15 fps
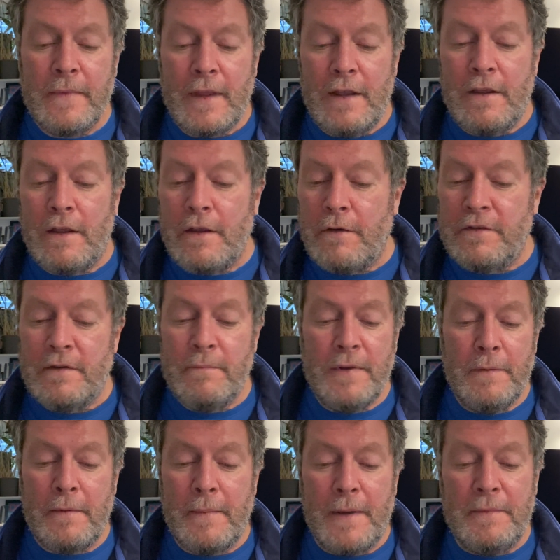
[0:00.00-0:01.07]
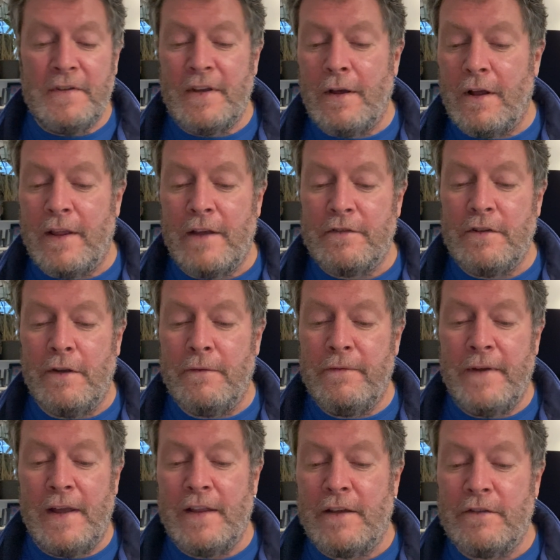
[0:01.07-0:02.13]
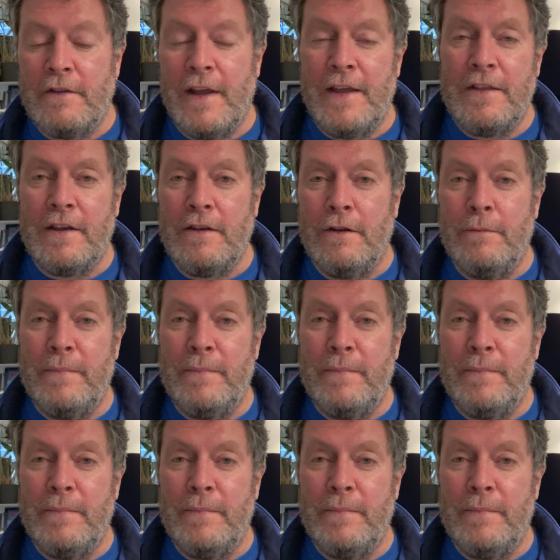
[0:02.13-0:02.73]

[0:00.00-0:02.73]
And I know some people might be saying, oh, that's not fair, that's not ethical.